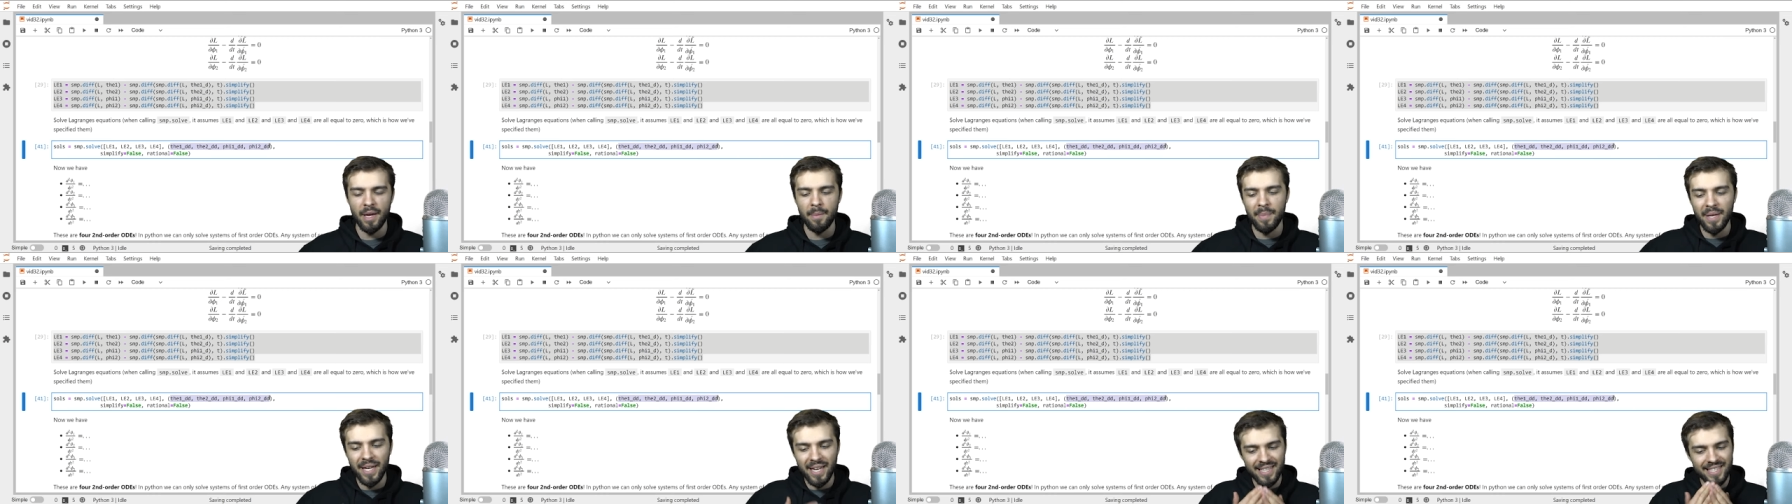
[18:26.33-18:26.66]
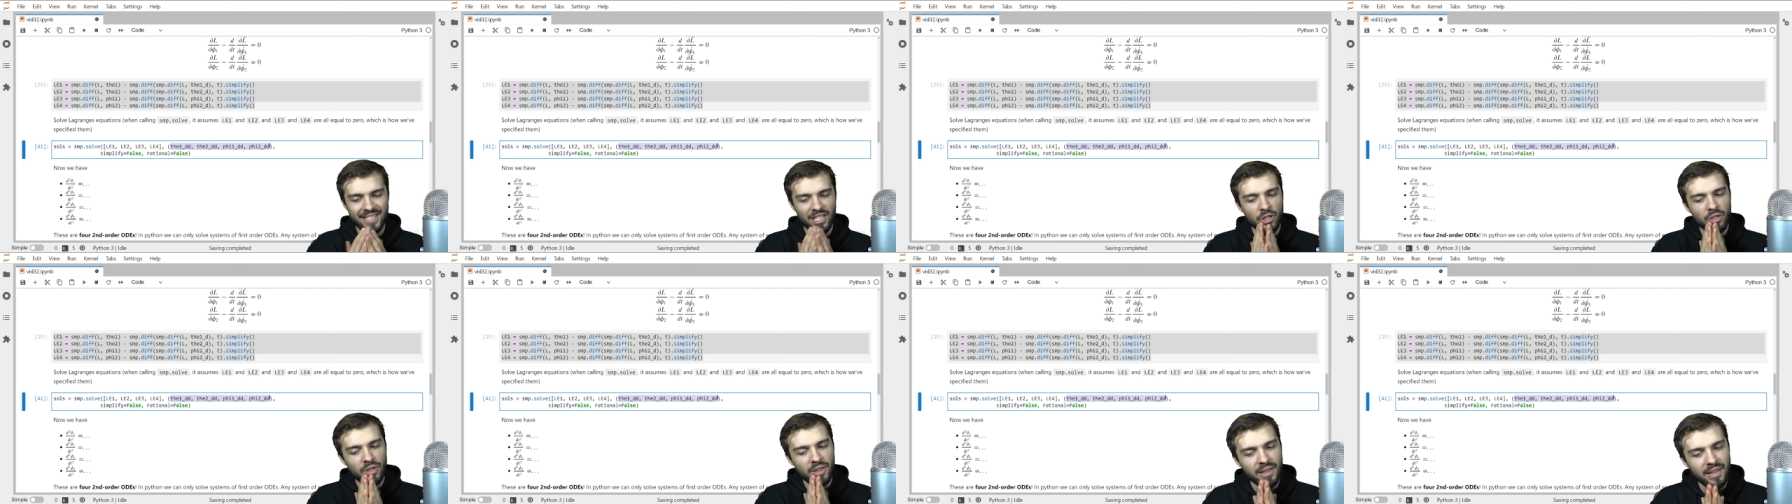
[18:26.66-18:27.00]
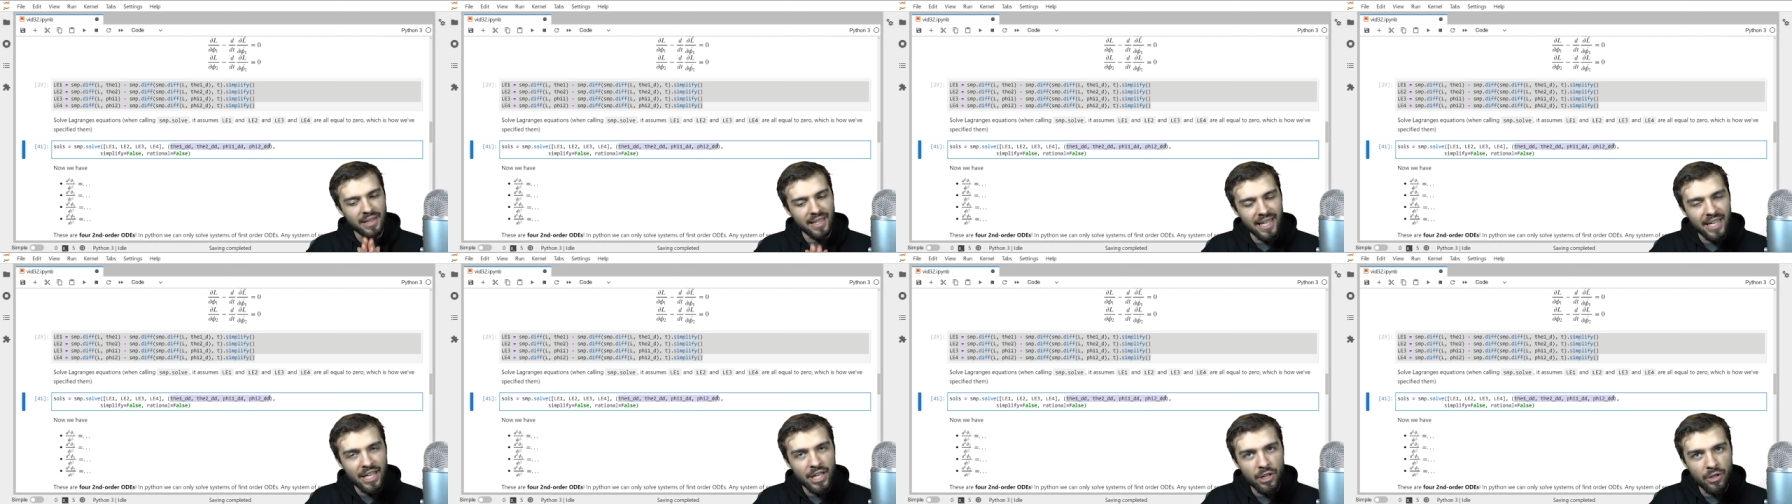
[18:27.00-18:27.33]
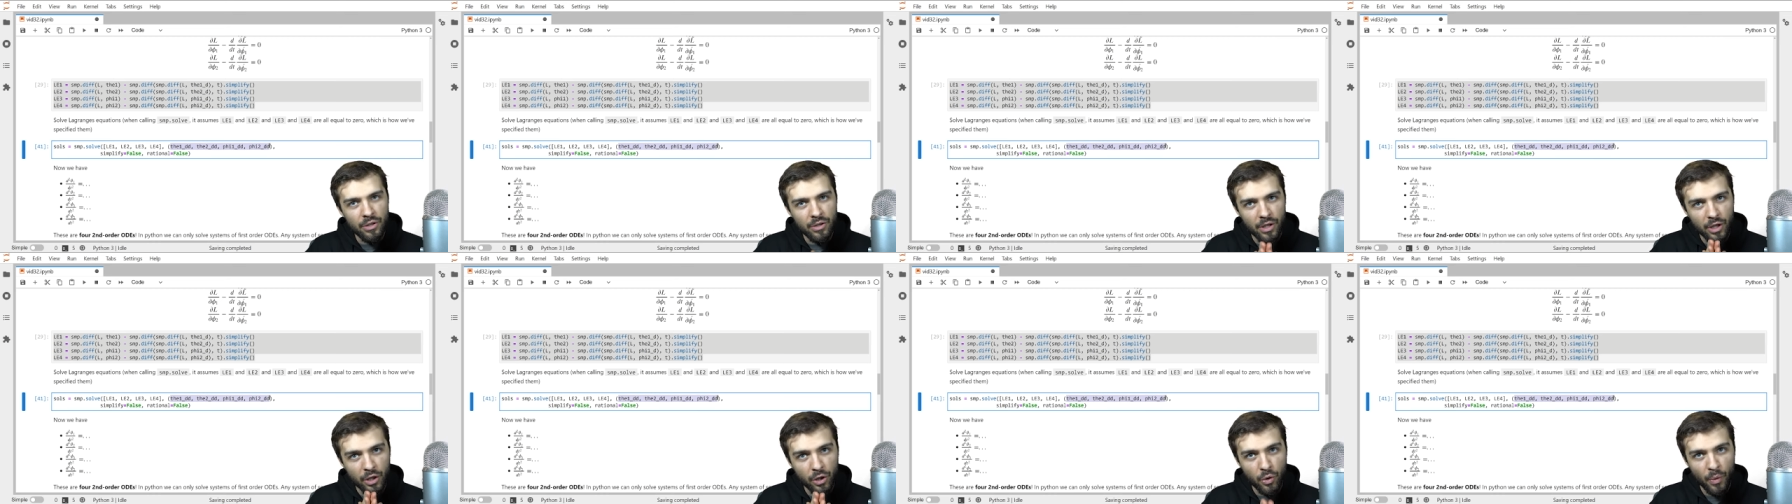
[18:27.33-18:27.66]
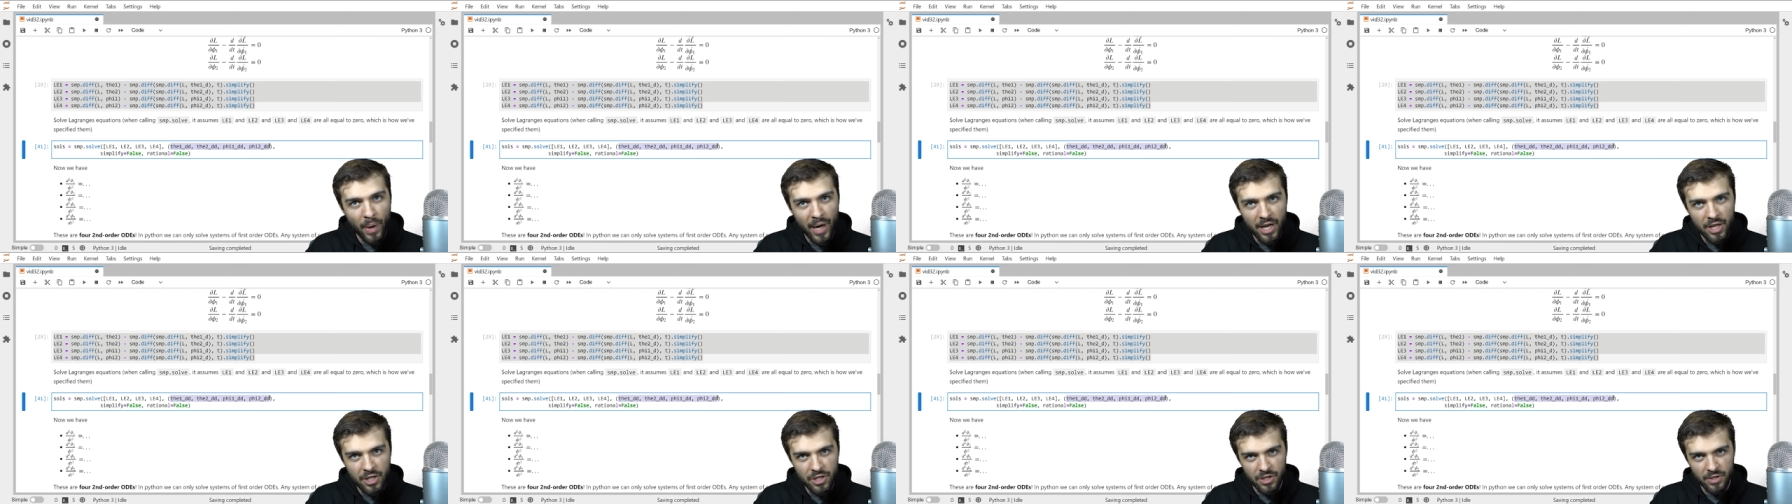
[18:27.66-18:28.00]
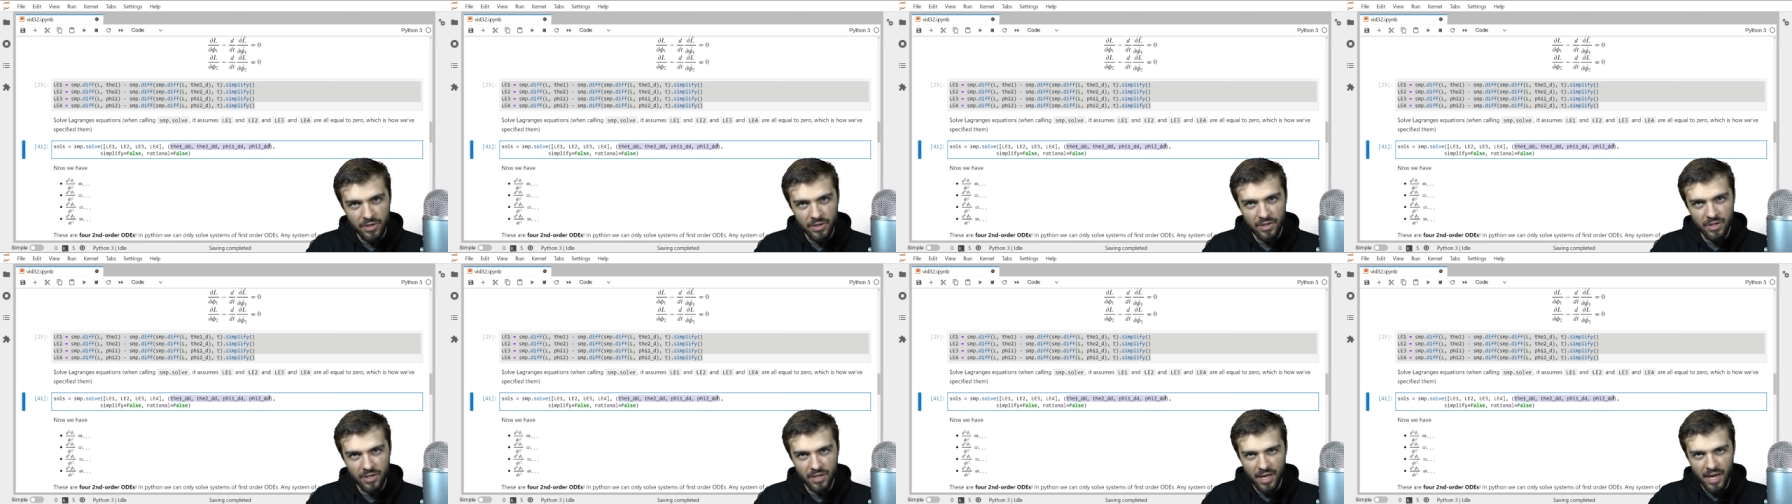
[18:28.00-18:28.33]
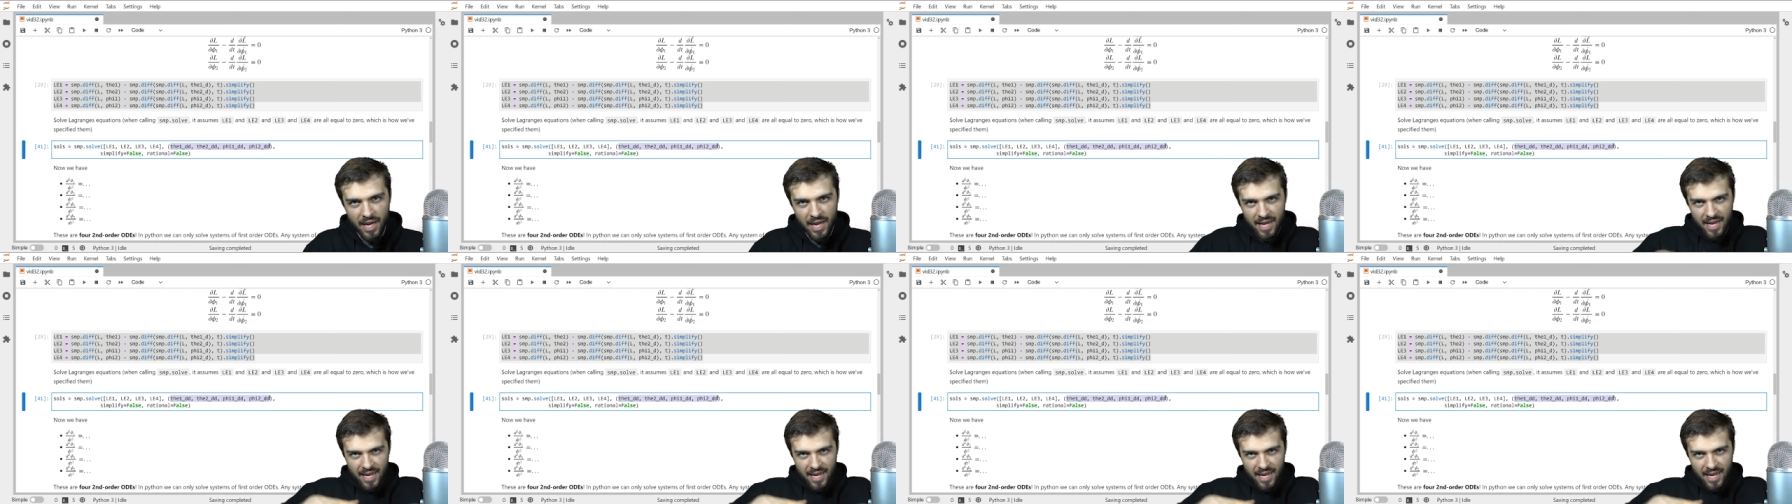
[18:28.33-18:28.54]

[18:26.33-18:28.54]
And because they're linear equations,